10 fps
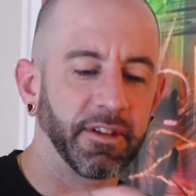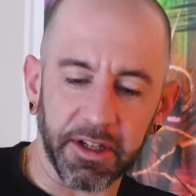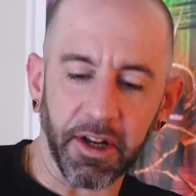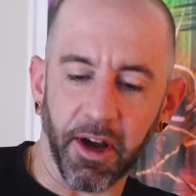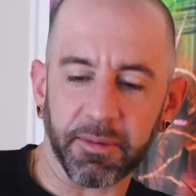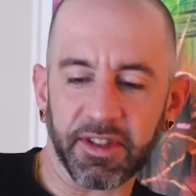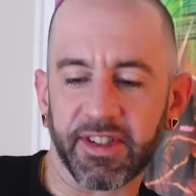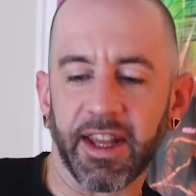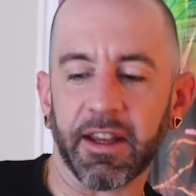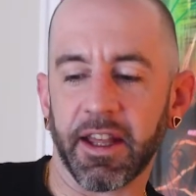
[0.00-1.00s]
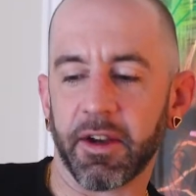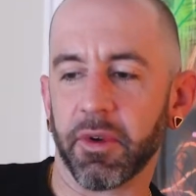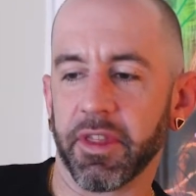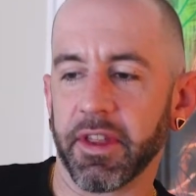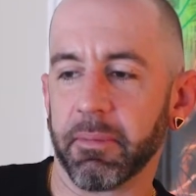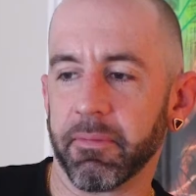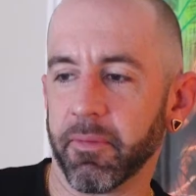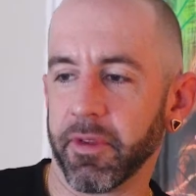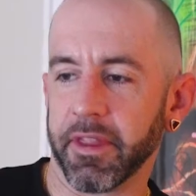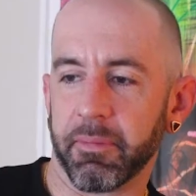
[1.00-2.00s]
No, I'm just saying like with
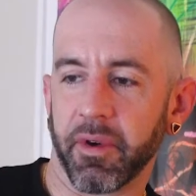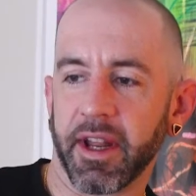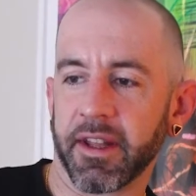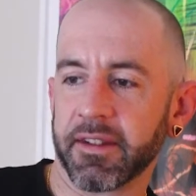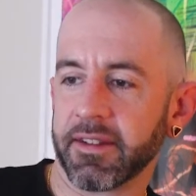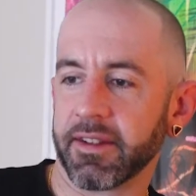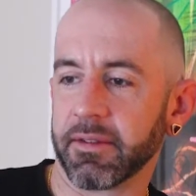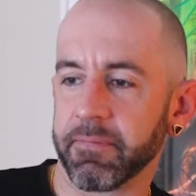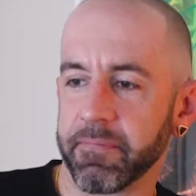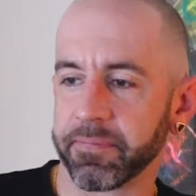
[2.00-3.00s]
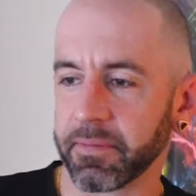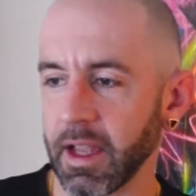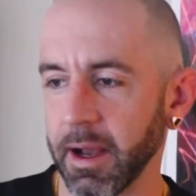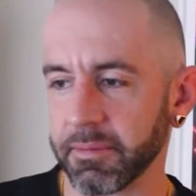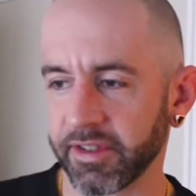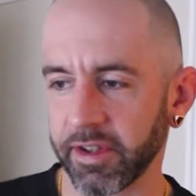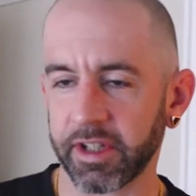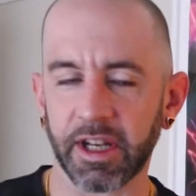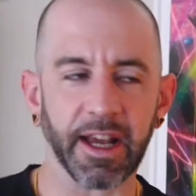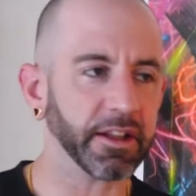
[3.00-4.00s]
the brands, I'm just
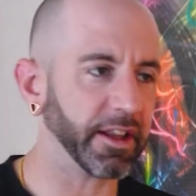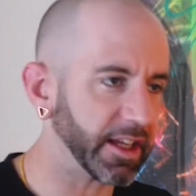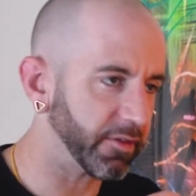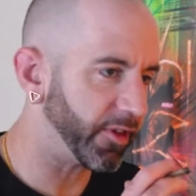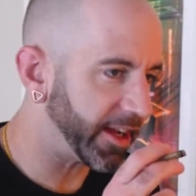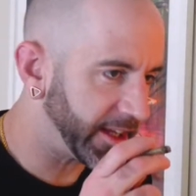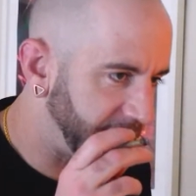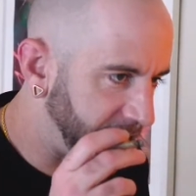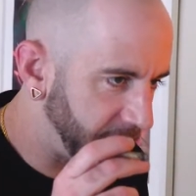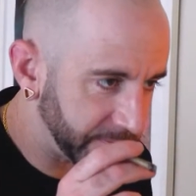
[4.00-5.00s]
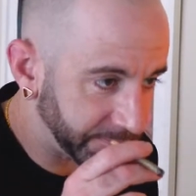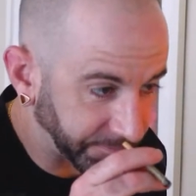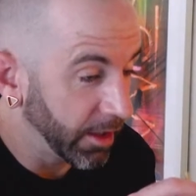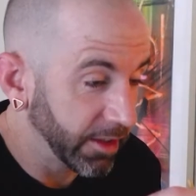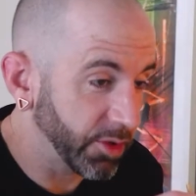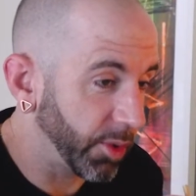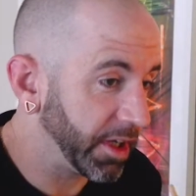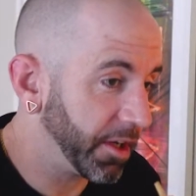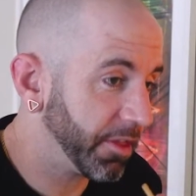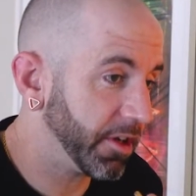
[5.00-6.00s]
looking at it like if I can get
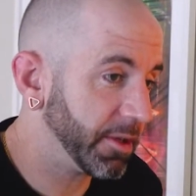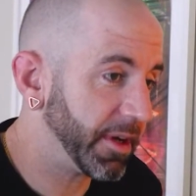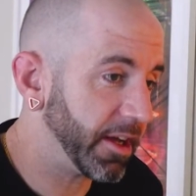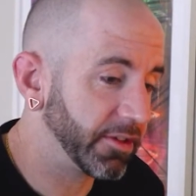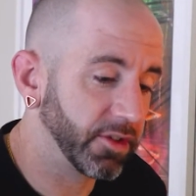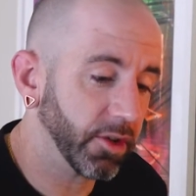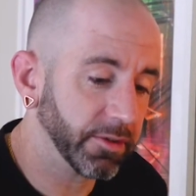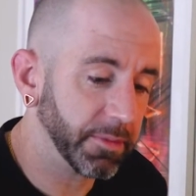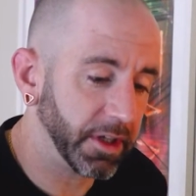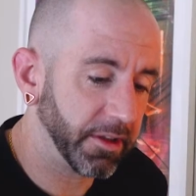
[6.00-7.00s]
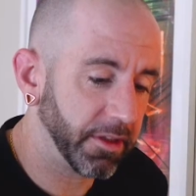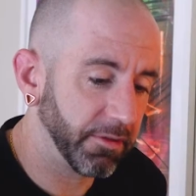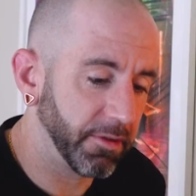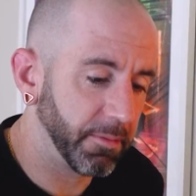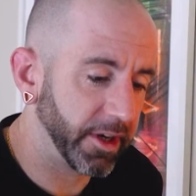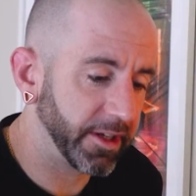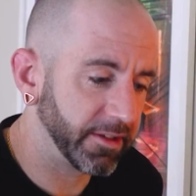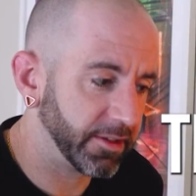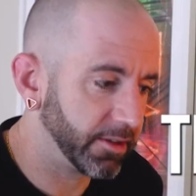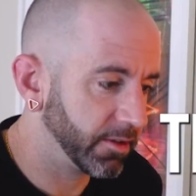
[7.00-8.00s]
20 to 30 pounds sold a month through the
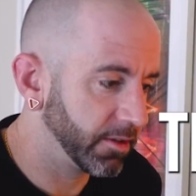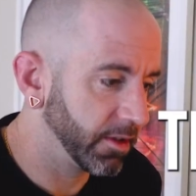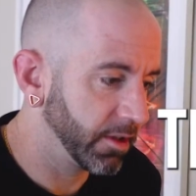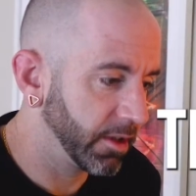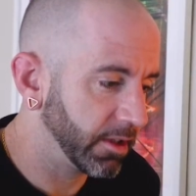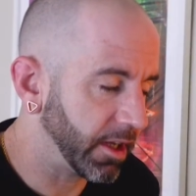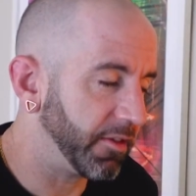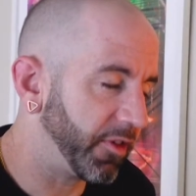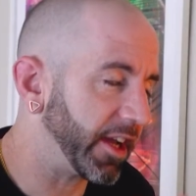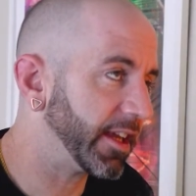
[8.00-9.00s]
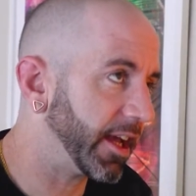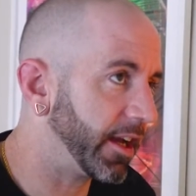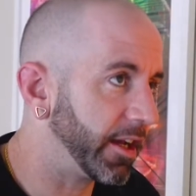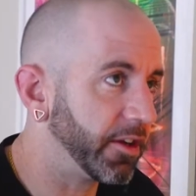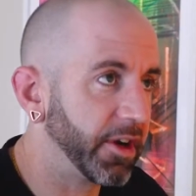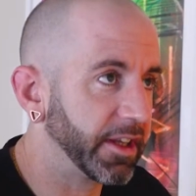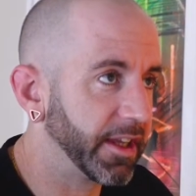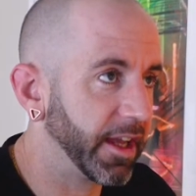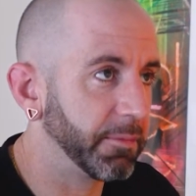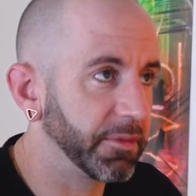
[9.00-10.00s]
brands. Not if I can. I know I
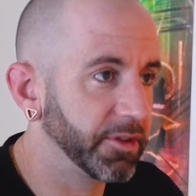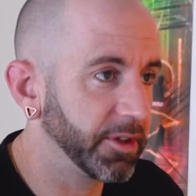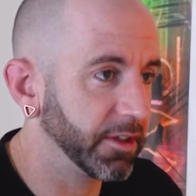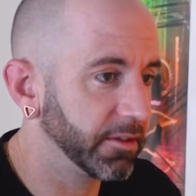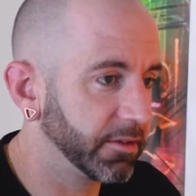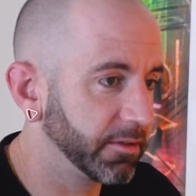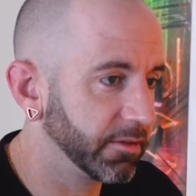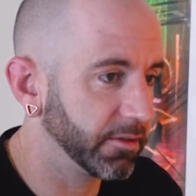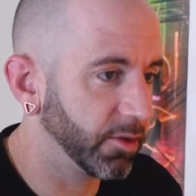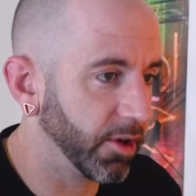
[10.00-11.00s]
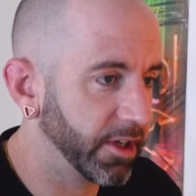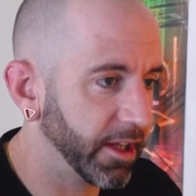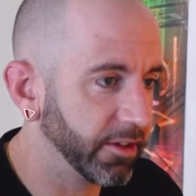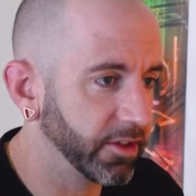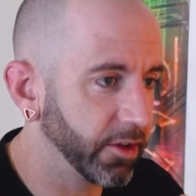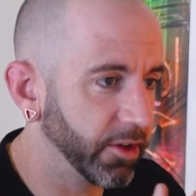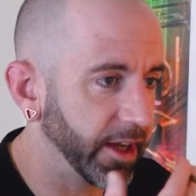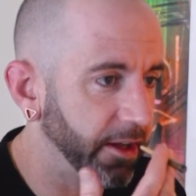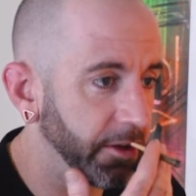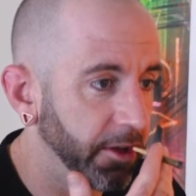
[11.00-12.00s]
can between NorCal and
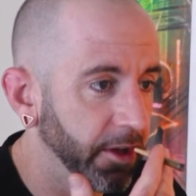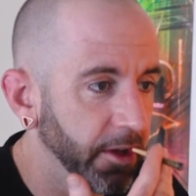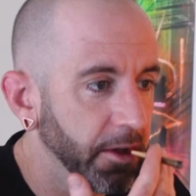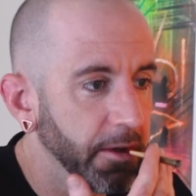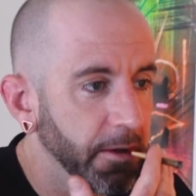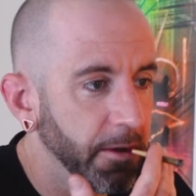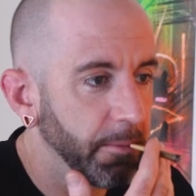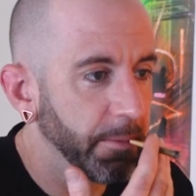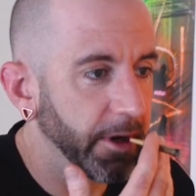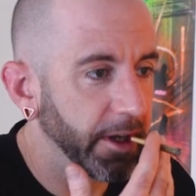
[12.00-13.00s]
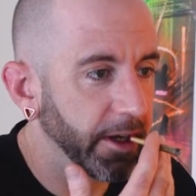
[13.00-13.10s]
SoCal, but